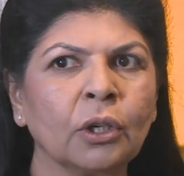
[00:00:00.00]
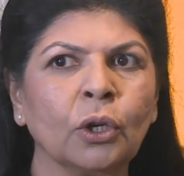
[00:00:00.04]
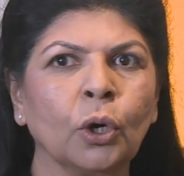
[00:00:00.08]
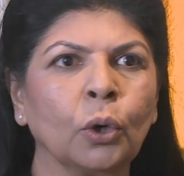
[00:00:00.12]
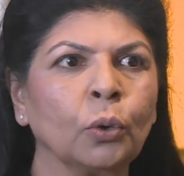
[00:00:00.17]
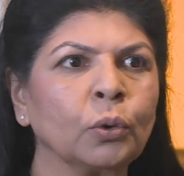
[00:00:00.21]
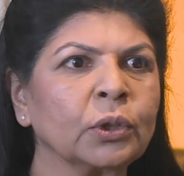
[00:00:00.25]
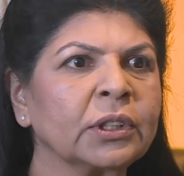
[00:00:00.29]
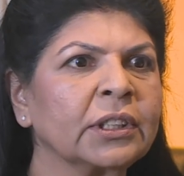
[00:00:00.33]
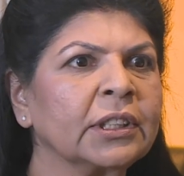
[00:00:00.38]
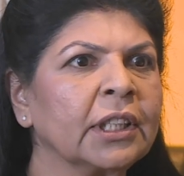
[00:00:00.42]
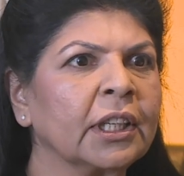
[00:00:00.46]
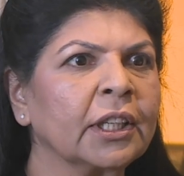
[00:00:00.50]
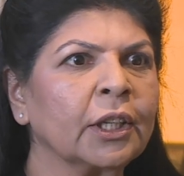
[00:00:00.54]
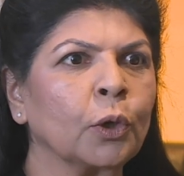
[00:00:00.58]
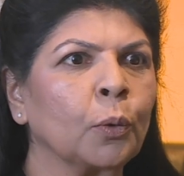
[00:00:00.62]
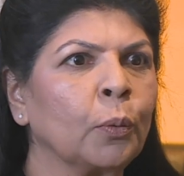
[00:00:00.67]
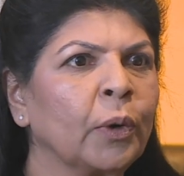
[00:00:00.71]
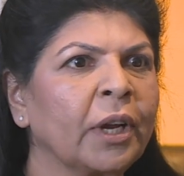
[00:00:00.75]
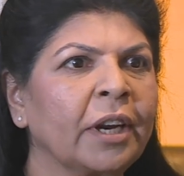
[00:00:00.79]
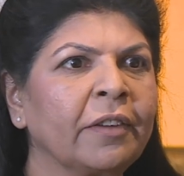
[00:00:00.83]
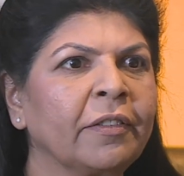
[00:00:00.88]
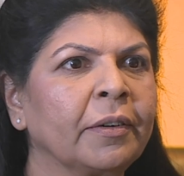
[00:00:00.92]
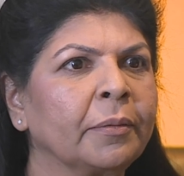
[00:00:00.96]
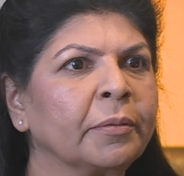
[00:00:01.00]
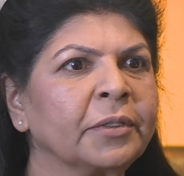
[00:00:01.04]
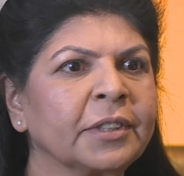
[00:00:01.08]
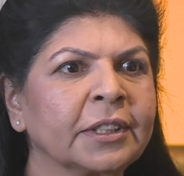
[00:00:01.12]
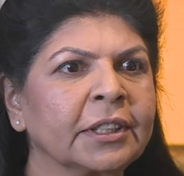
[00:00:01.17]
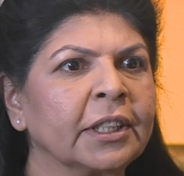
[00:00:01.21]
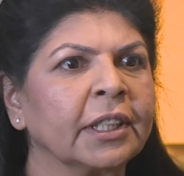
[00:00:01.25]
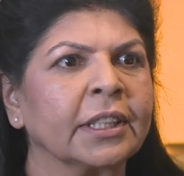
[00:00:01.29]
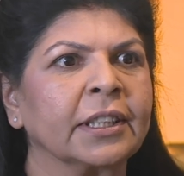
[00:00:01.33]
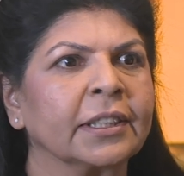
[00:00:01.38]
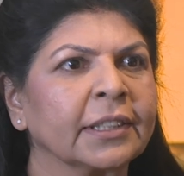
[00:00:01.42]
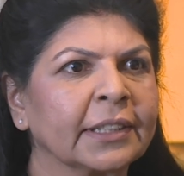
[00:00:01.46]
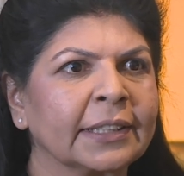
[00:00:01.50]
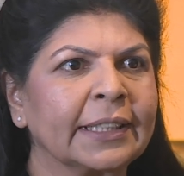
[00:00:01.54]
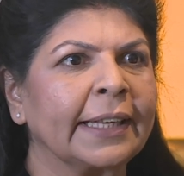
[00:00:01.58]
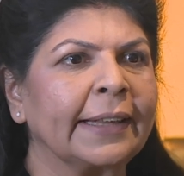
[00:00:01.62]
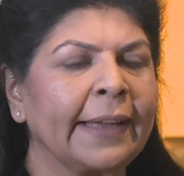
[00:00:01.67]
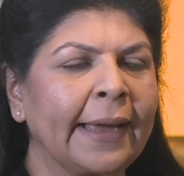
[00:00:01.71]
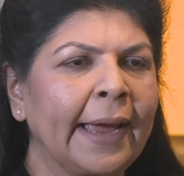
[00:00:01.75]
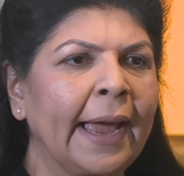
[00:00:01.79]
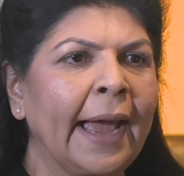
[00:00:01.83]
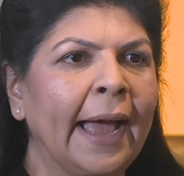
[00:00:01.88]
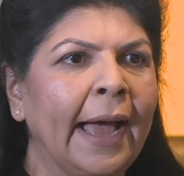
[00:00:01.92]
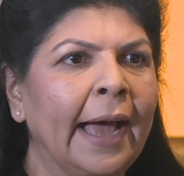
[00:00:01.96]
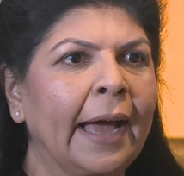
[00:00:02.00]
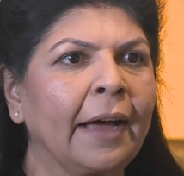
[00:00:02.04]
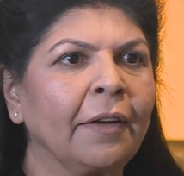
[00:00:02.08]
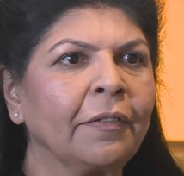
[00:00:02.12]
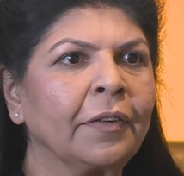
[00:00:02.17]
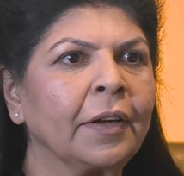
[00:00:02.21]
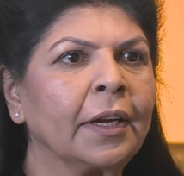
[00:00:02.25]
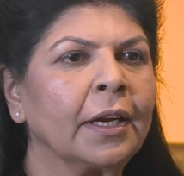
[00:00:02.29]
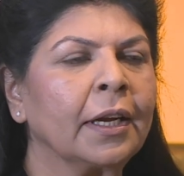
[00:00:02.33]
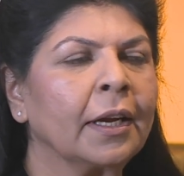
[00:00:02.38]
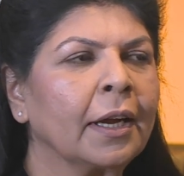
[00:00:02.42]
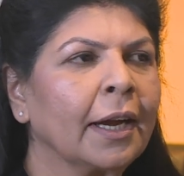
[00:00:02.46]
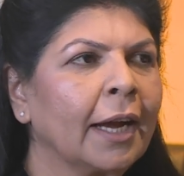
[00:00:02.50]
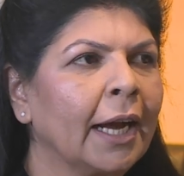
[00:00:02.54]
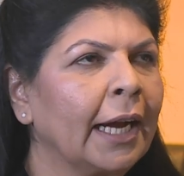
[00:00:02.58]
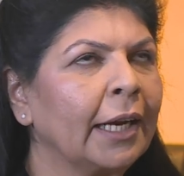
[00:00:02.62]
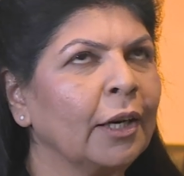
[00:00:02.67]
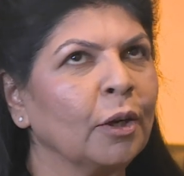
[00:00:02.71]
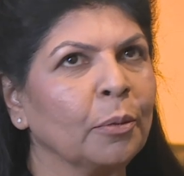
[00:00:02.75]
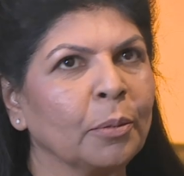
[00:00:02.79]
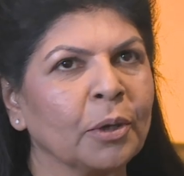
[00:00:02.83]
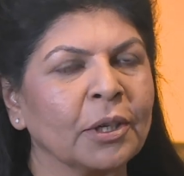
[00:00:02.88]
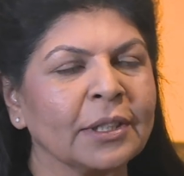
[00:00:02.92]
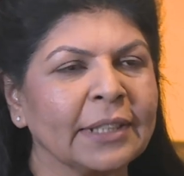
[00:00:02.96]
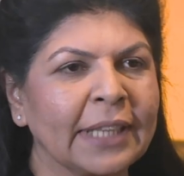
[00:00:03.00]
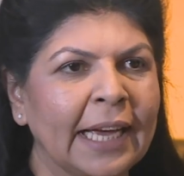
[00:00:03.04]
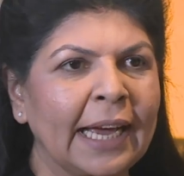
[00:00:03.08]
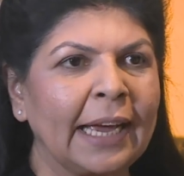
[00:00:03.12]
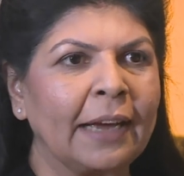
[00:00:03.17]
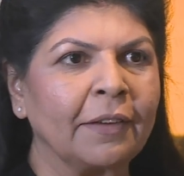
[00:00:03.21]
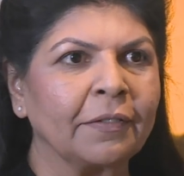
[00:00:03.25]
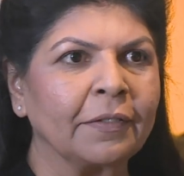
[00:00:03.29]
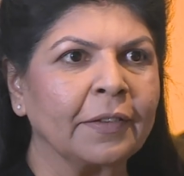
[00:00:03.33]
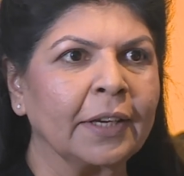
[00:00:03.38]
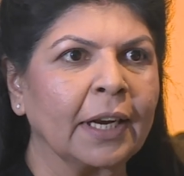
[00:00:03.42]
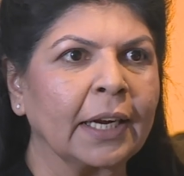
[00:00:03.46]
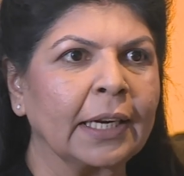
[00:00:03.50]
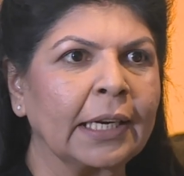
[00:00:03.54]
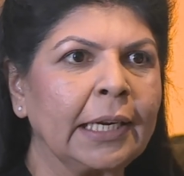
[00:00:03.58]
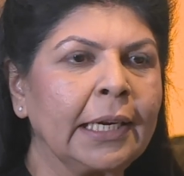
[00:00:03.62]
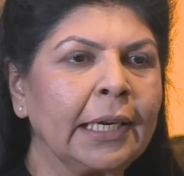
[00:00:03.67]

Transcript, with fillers: gold circle or whatever circles that they have. I know because I have young